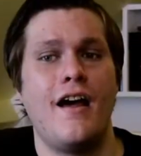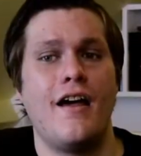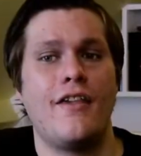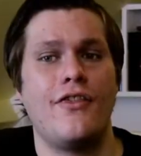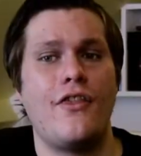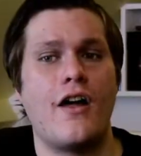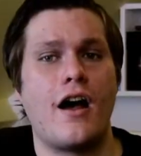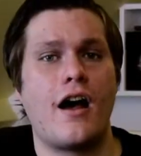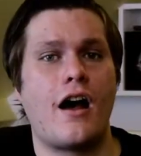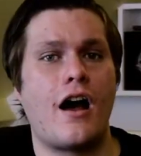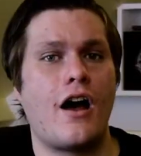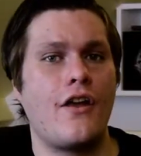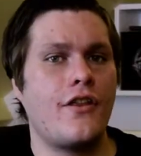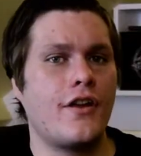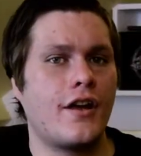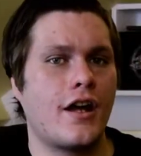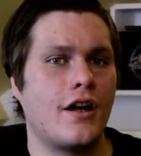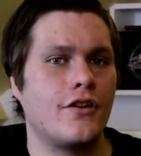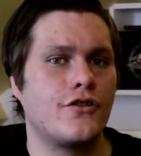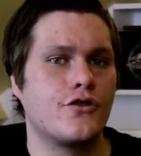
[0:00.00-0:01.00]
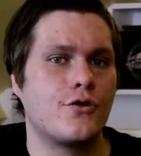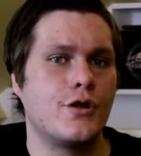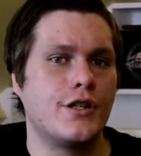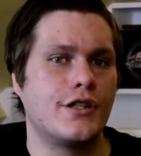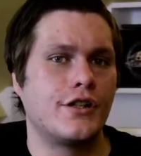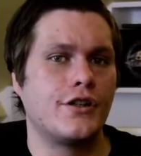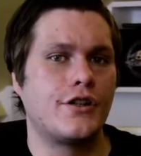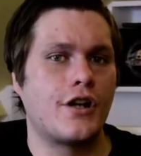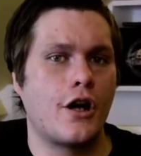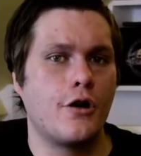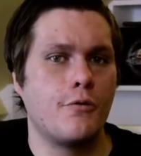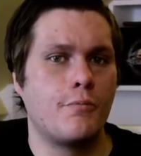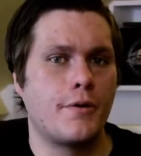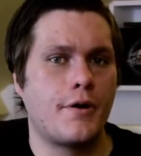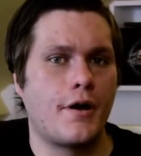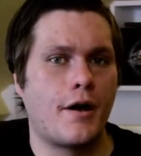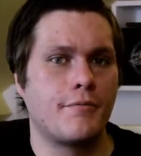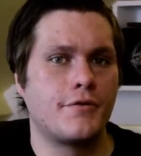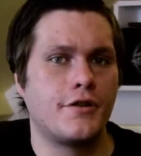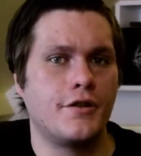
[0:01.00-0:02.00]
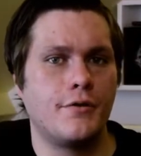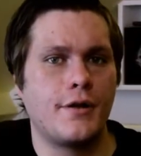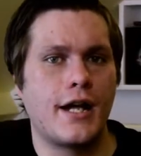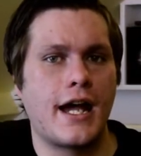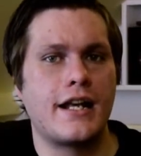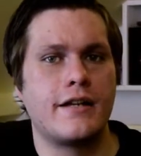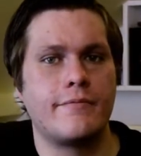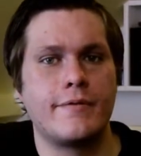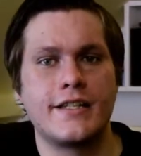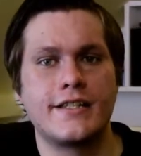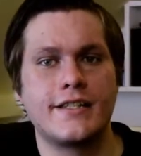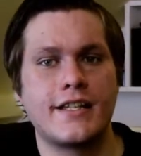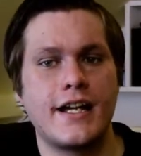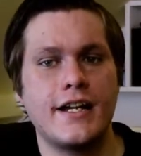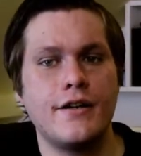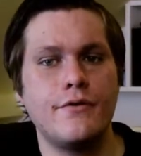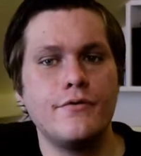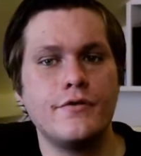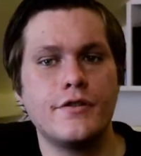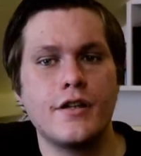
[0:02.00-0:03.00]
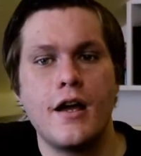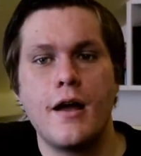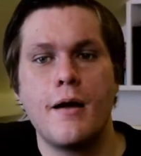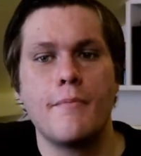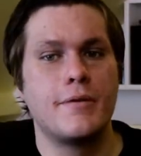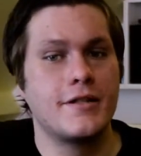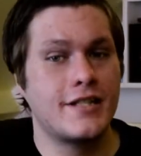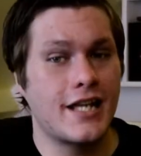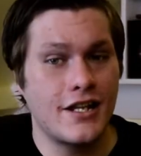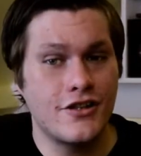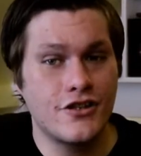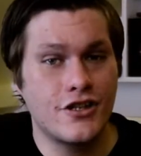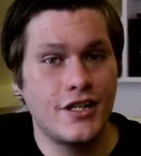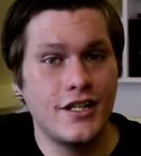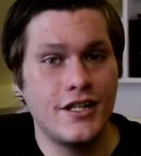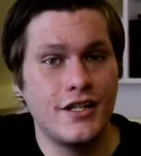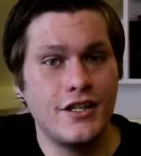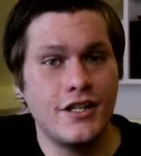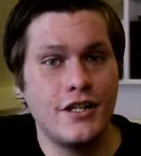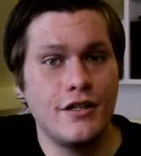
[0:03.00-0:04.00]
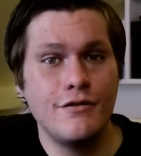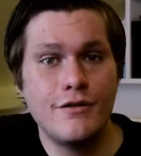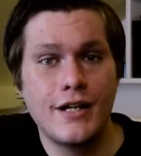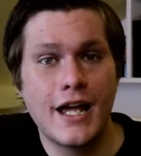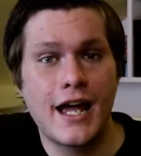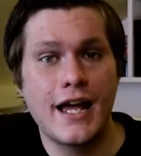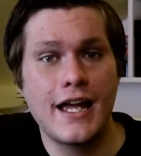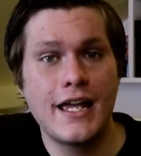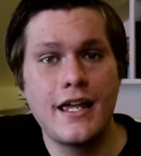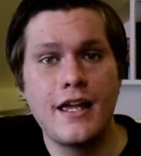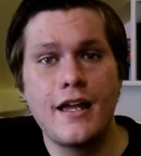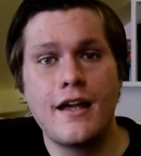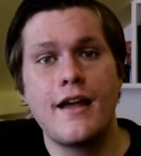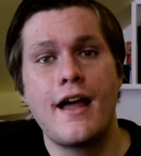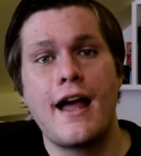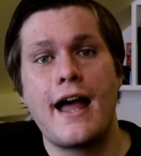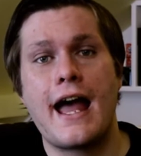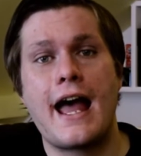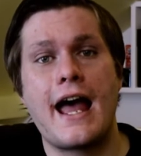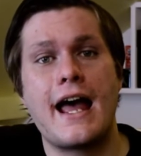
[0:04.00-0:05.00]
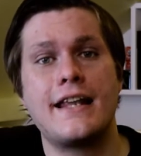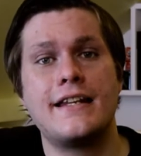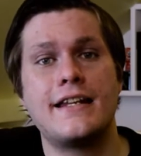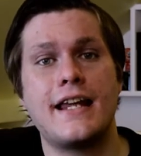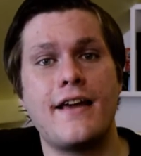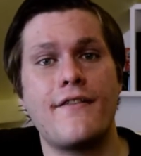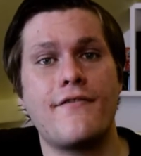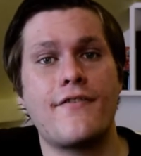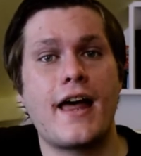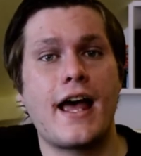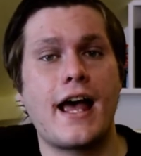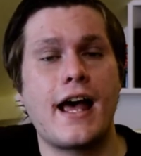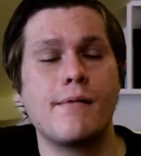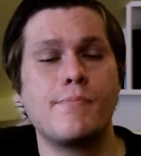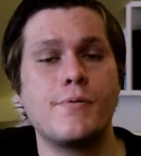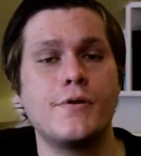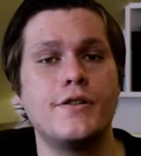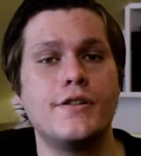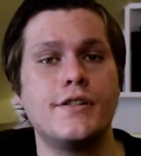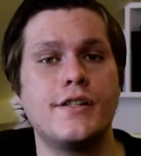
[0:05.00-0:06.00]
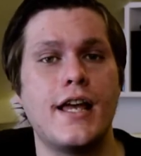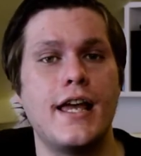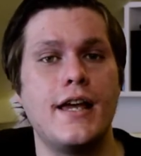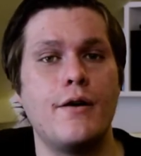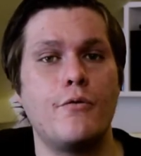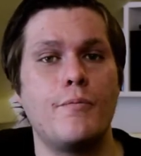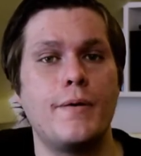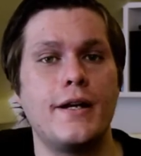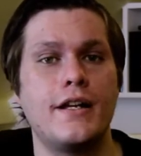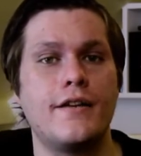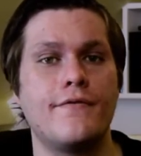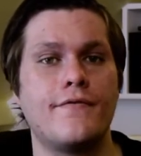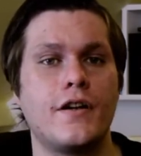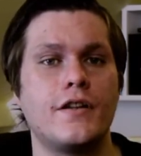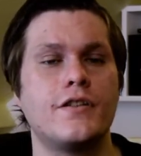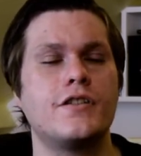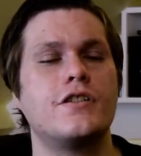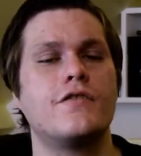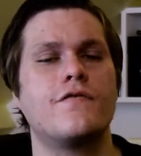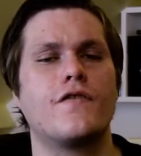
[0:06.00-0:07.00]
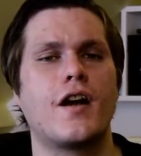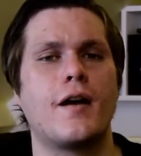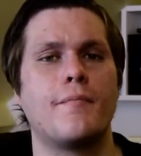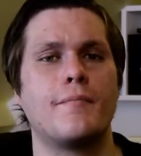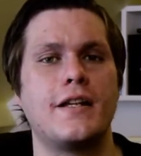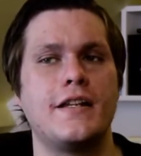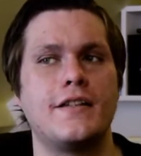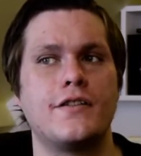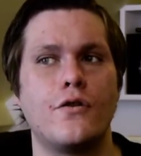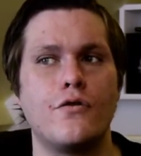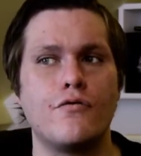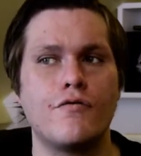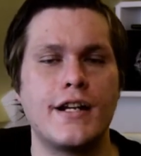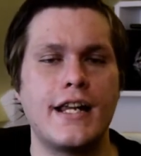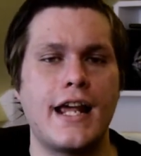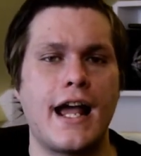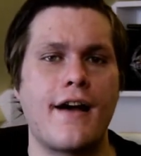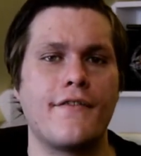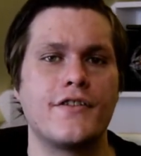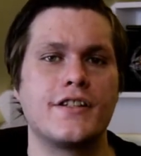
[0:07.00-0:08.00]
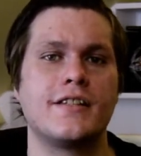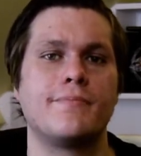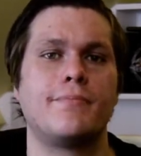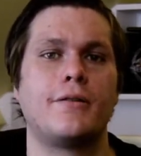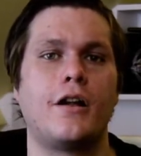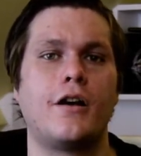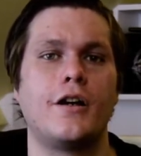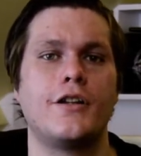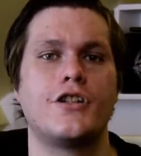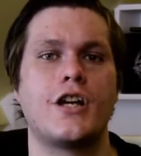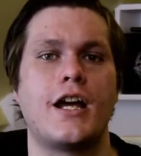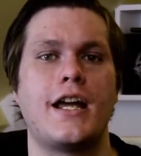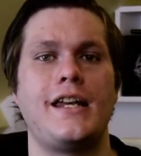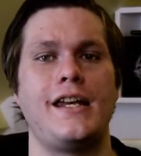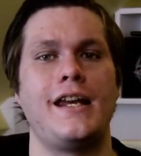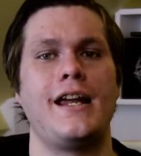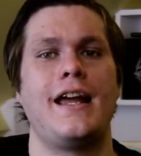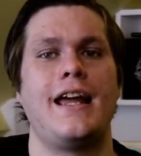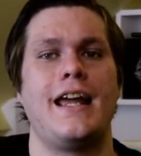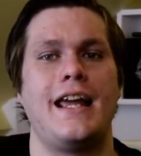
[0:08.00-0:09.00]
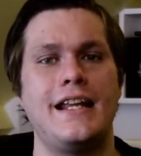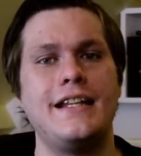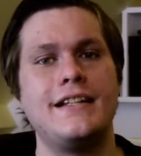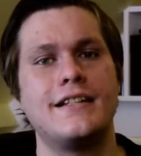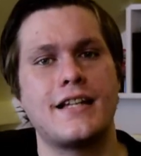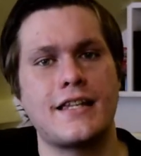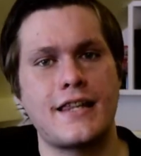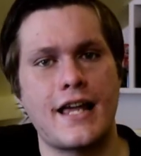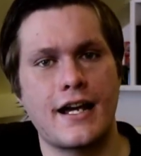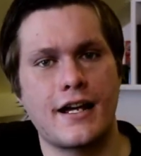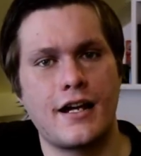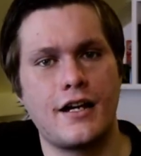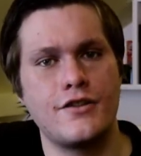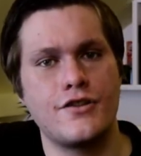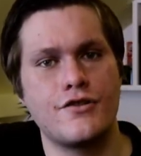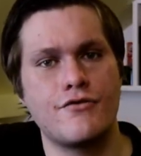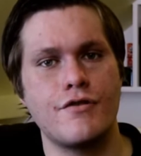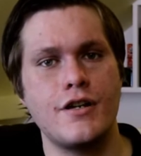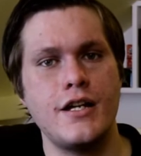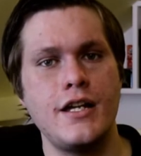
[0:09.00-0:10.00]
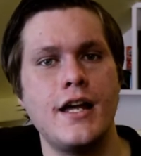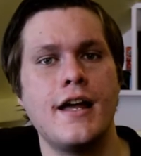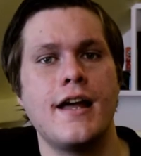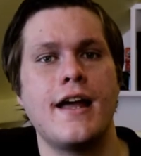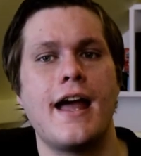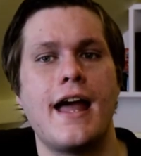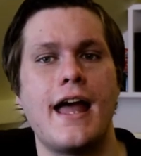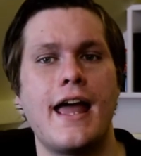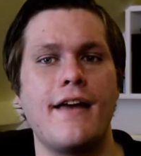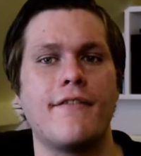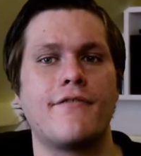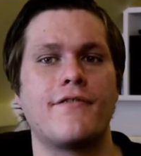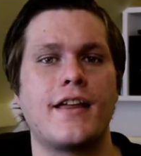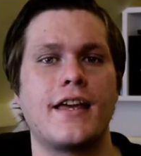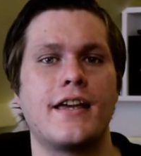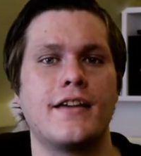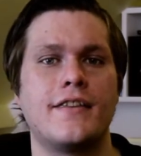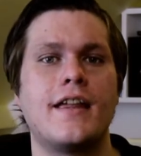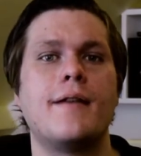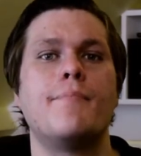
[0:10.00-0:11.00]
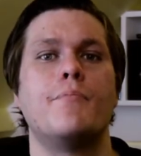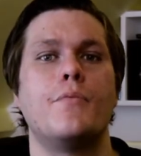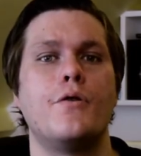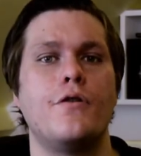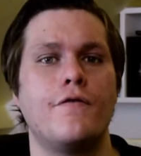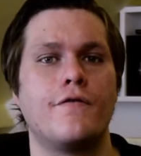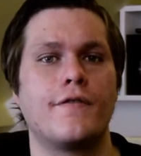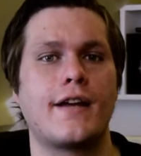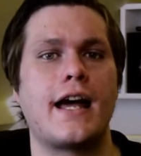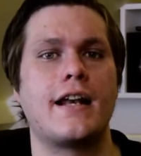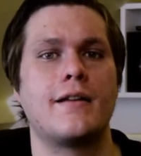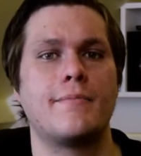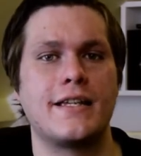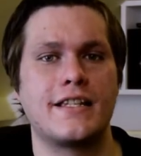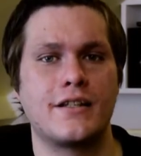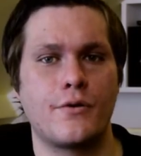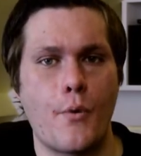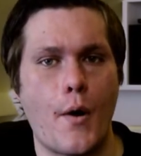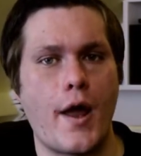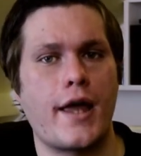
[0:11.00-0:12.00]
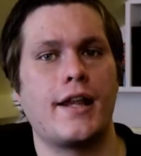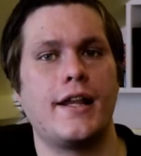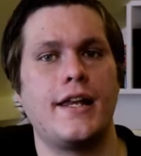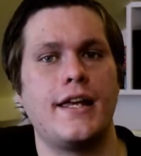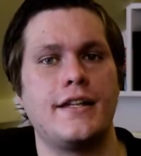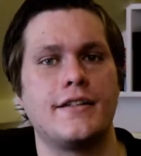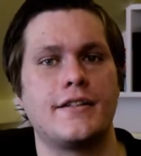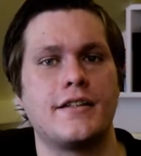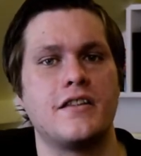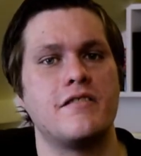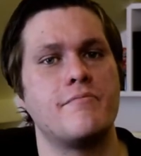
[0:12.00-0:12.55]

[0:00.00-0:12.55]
that other countries could open up to cannabis sales, potentially the UK. And if that happens, it will be an advantage for companies that already have a supply chain into that country, if they can then move cannabis quickly into the